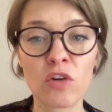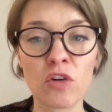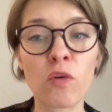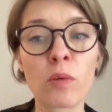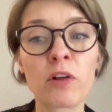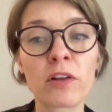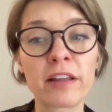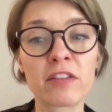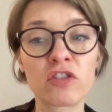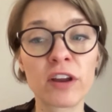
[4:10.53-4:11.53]
Formal
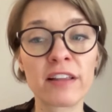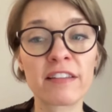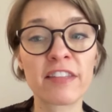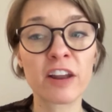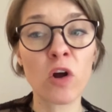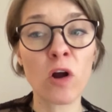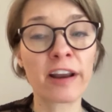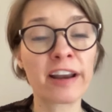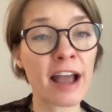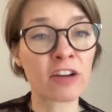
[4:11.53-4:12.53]
constraints that are,
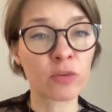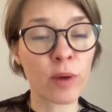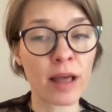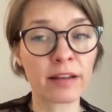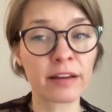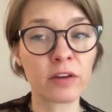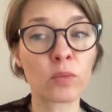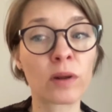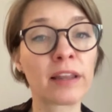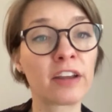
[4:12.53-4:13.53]
in actuality,
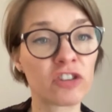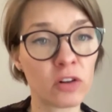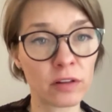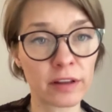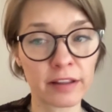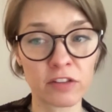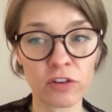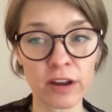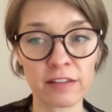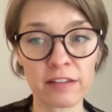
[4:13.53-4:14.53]
relational
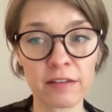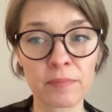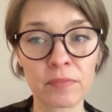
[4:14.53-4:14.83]
constraints.